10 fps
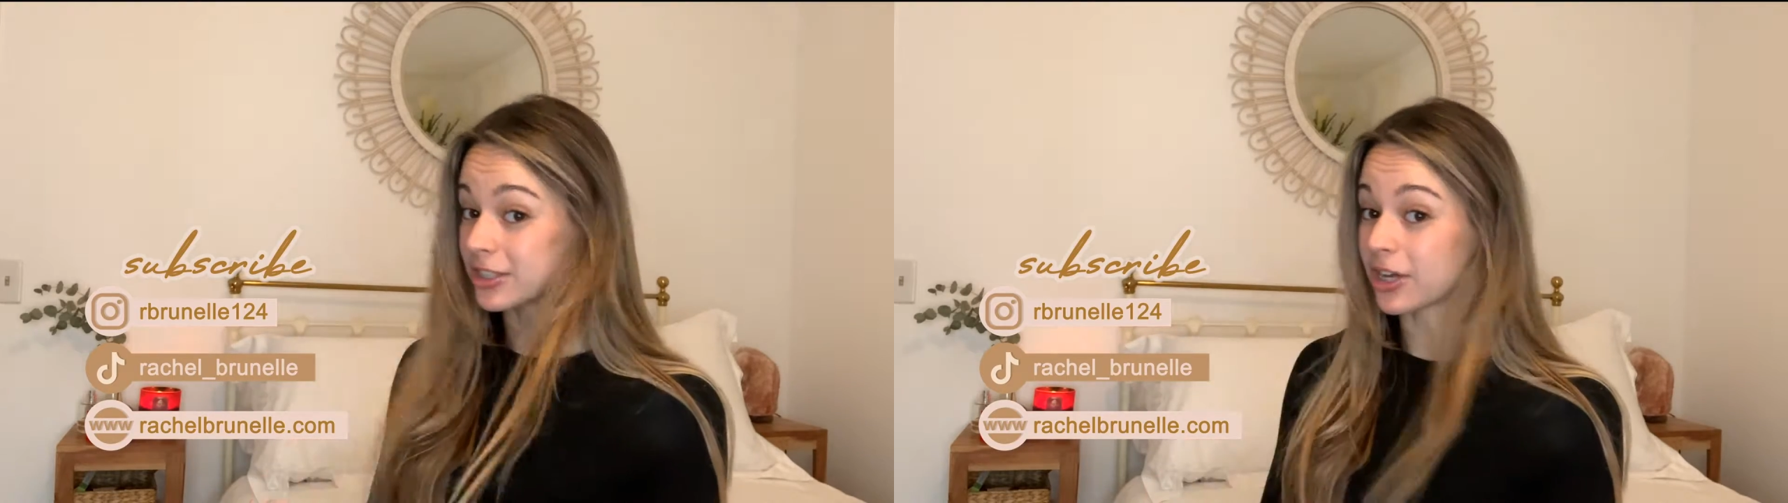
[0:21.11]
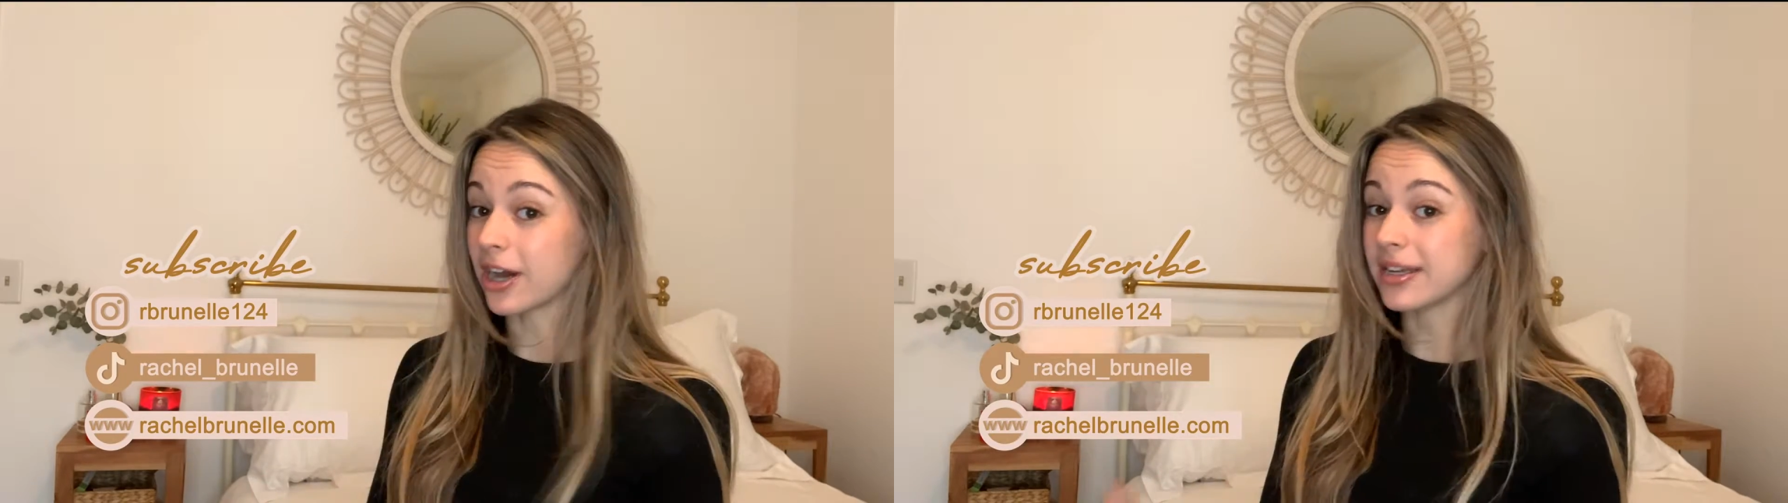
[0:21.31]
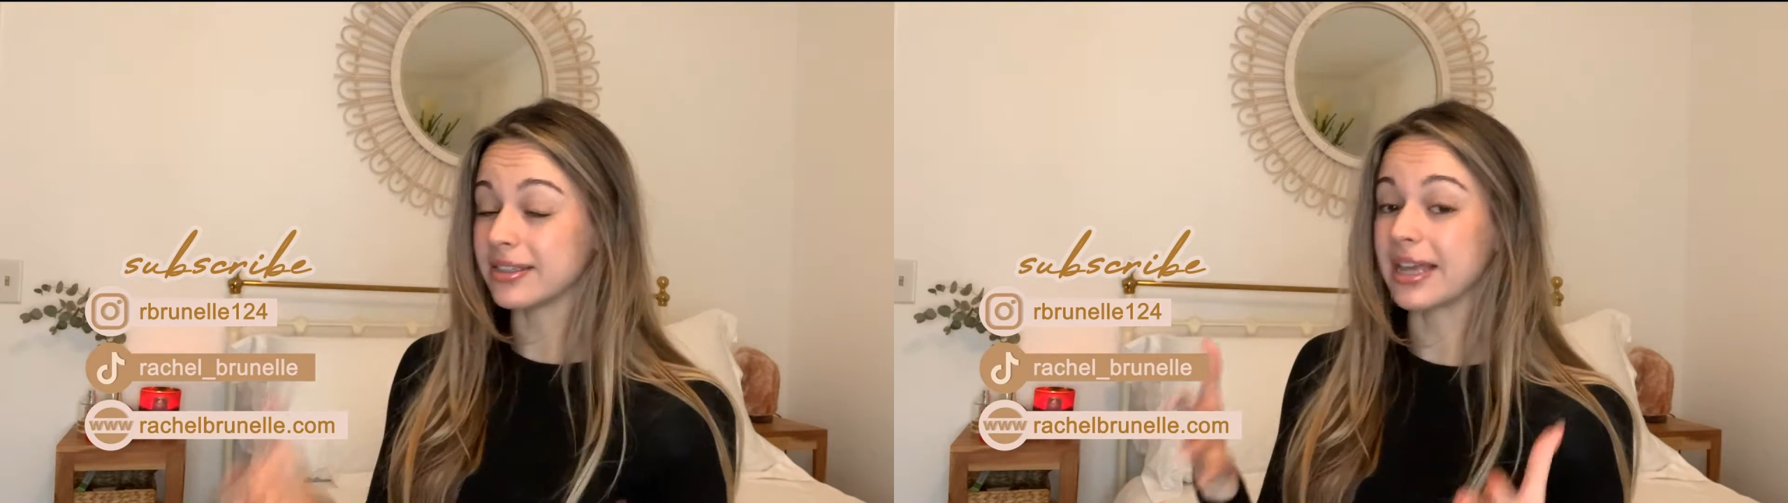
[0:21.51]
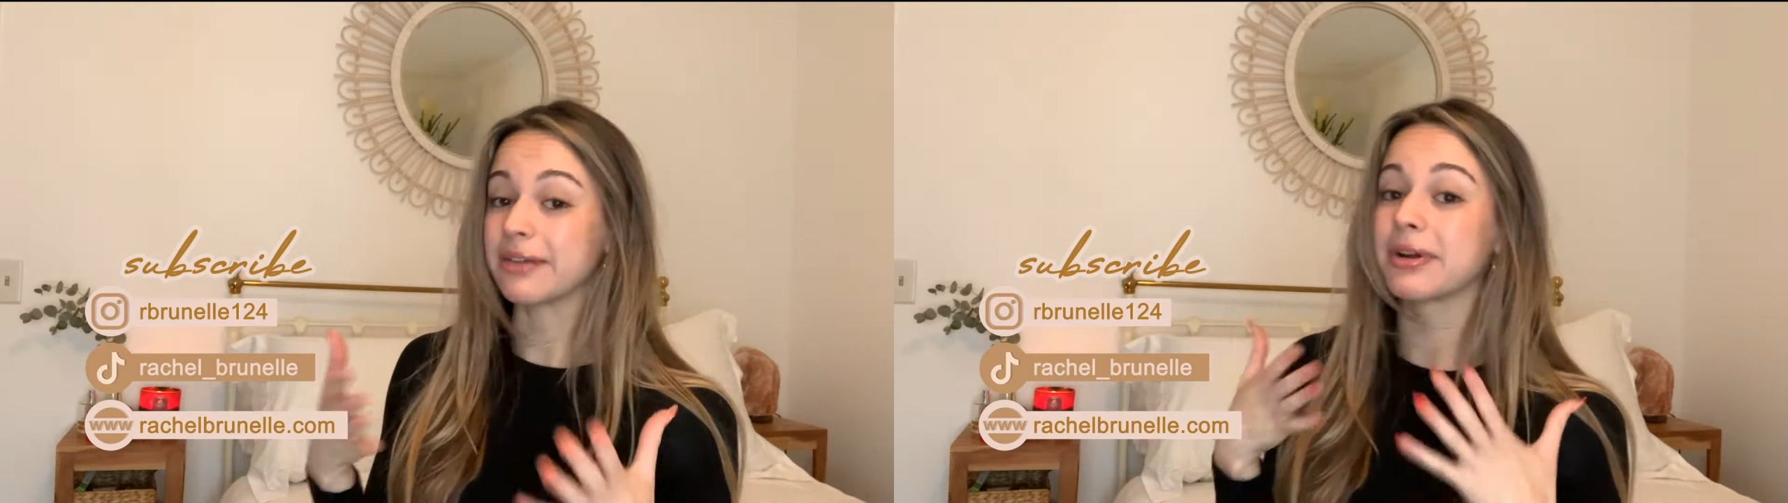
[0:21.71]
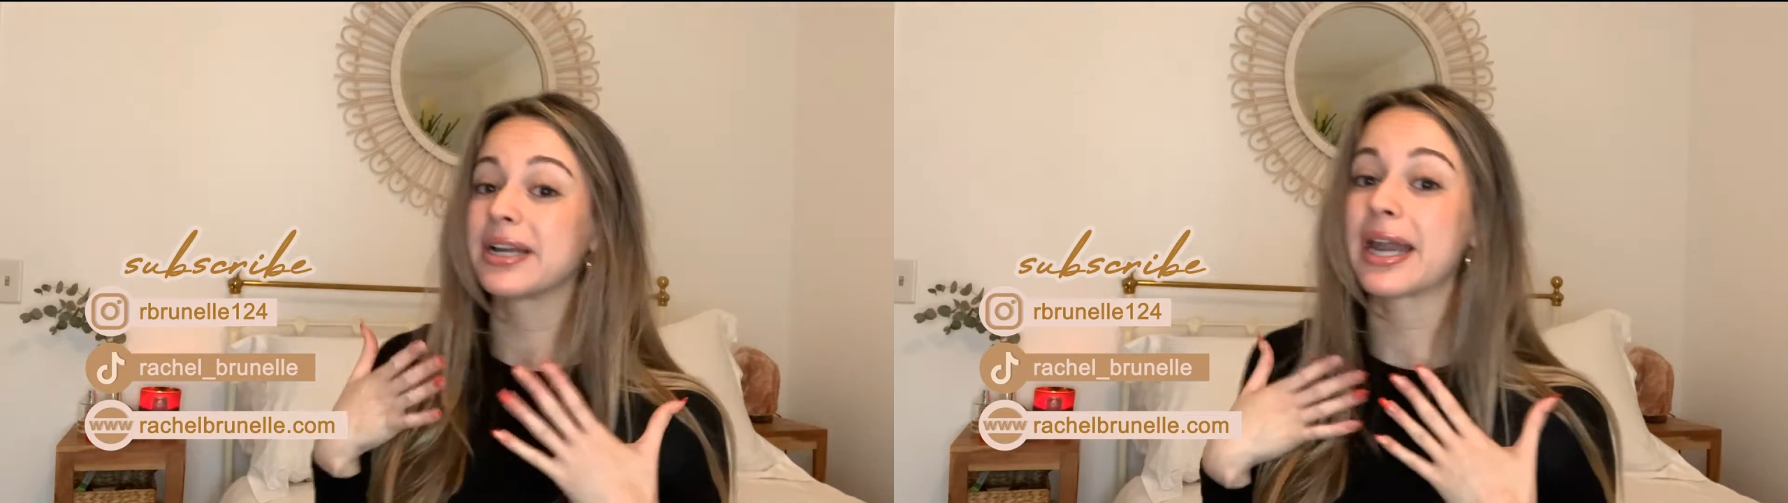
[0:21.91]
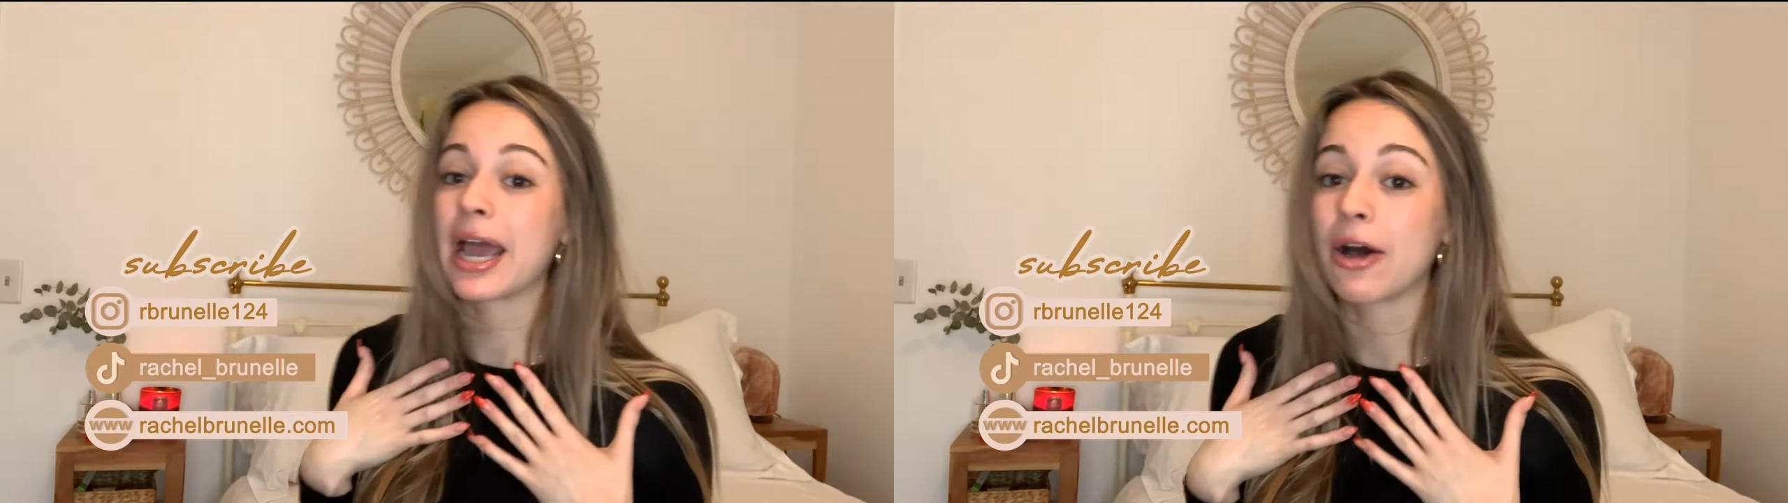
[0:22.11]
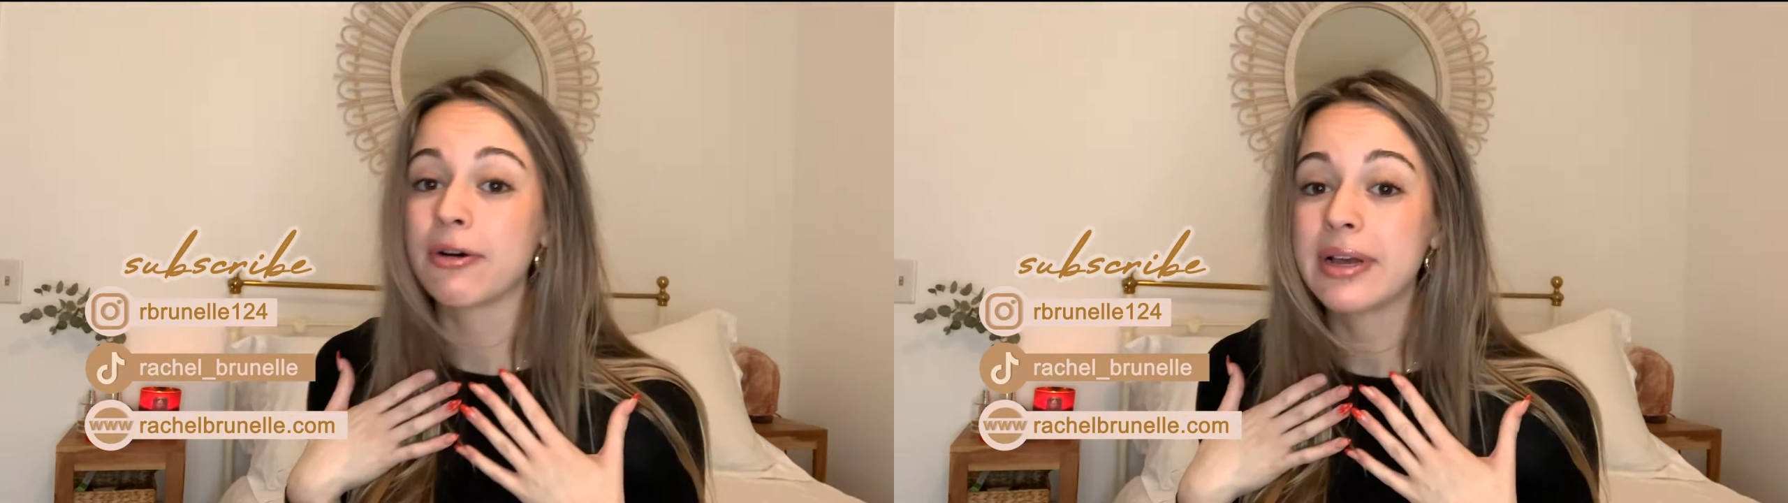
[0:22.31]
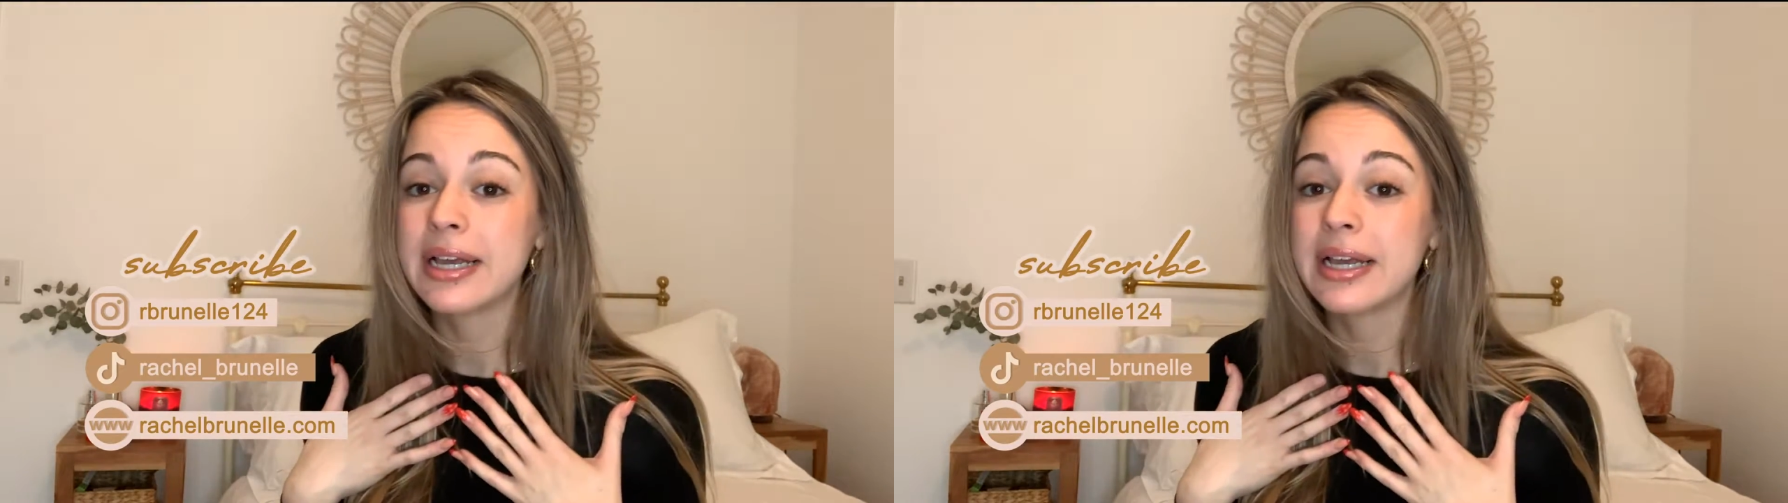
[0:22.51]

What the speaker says: not in that right now.